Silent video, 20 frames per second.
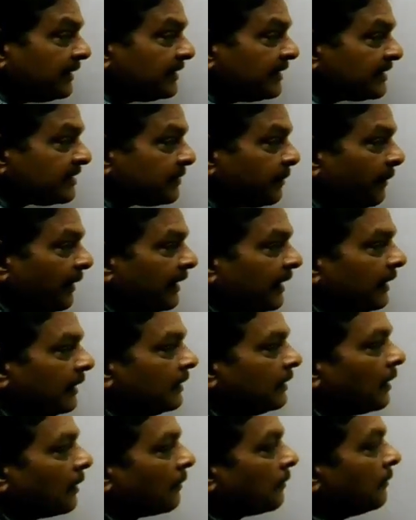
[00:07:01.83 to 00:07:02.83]
this middle
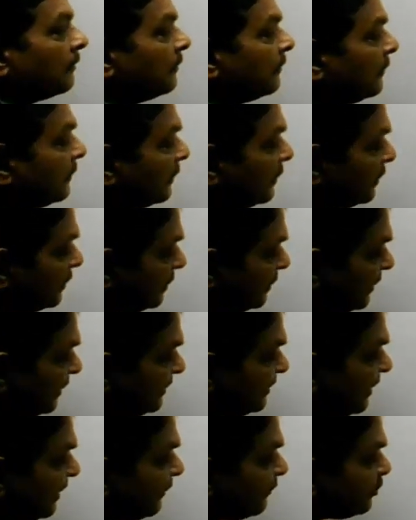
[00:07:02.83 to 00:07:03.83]
term. This
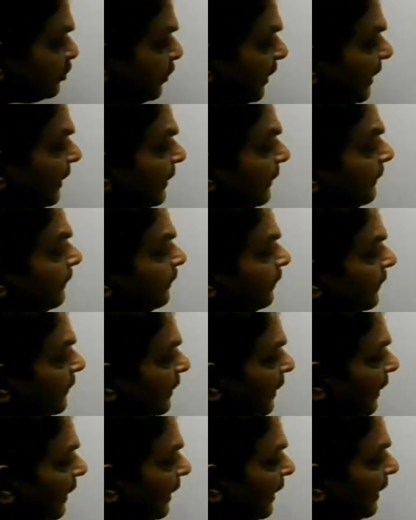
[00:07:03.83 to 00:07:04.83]
gives me
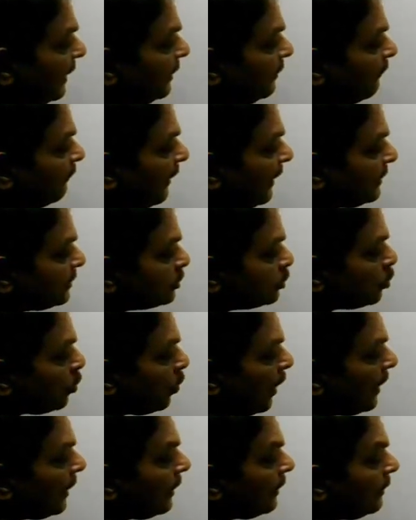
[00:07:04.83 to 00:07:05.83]
8y
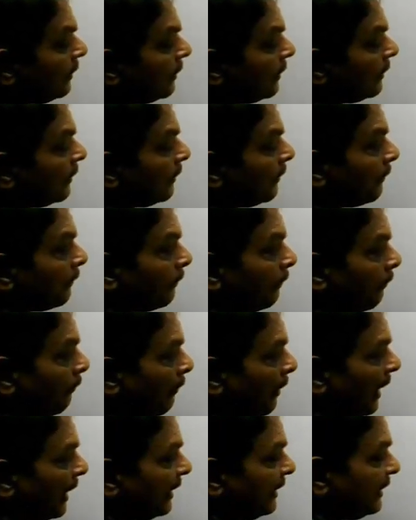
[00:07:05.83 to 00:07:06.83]
square
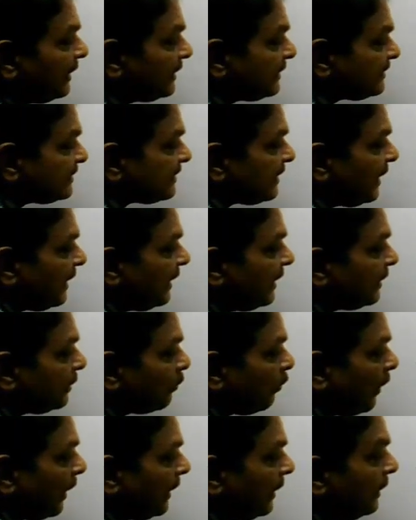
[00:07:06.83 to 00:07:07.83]
minus
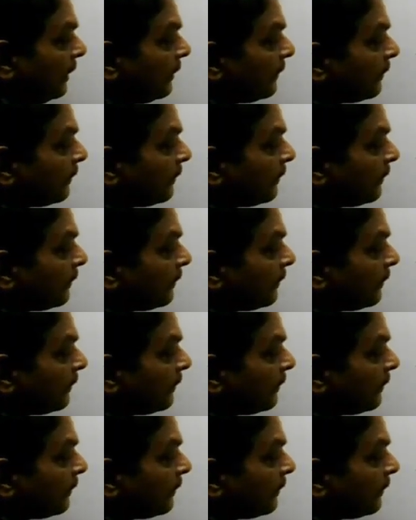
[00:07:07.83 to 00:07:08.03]
8y